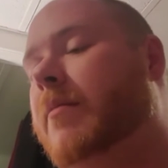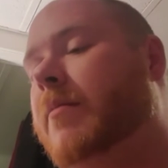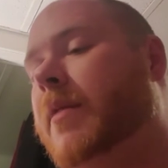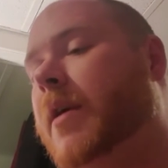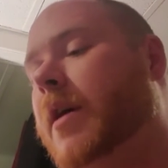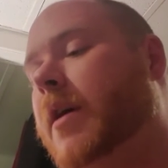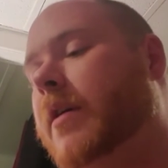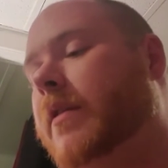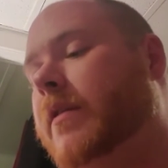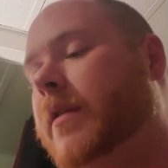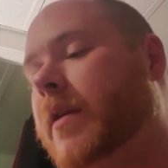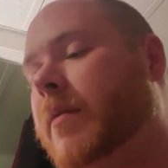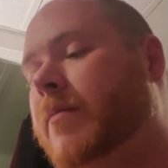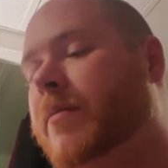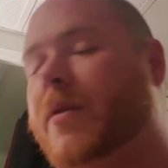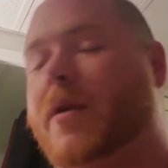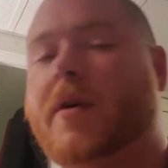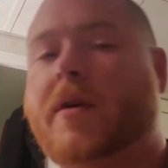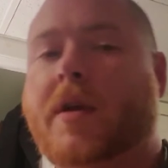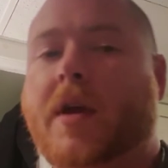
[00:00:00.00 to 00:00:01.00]
my dumb
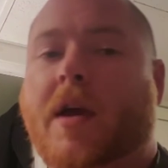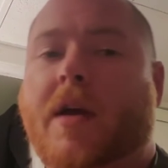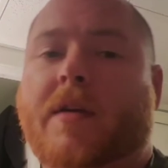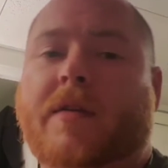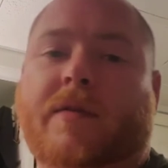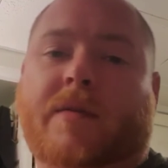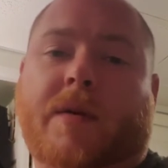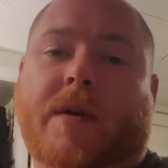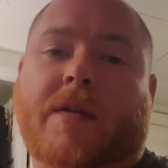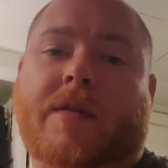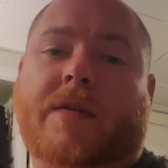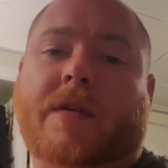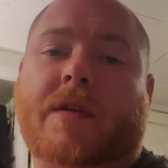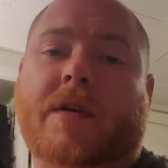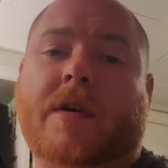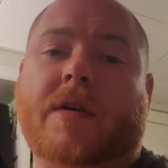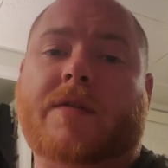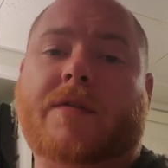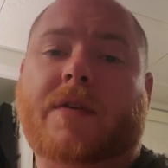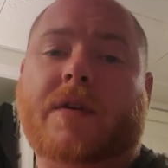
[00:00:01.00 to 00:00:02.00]
broke ass wants to
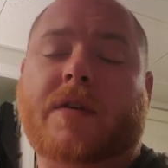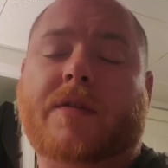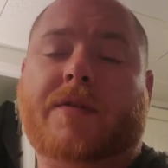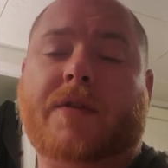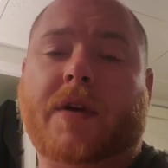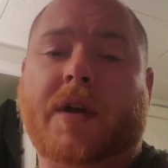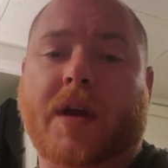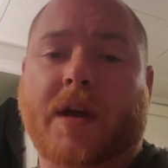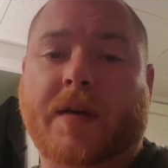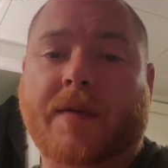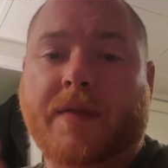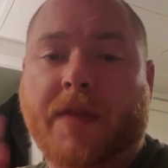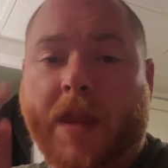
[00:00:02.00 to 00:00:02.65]
cook food for you.